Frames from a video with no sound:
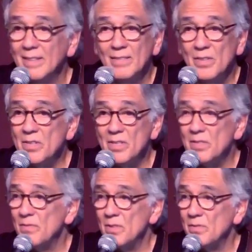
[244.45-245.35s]
for Jesus'
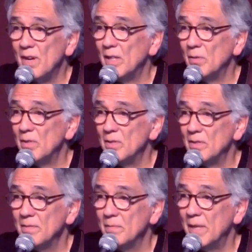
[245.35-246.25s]
first followers,
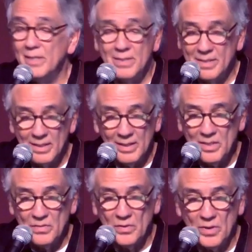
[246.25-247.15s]
and it still
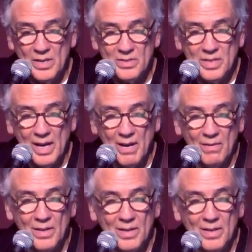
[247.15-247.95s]
is for us now.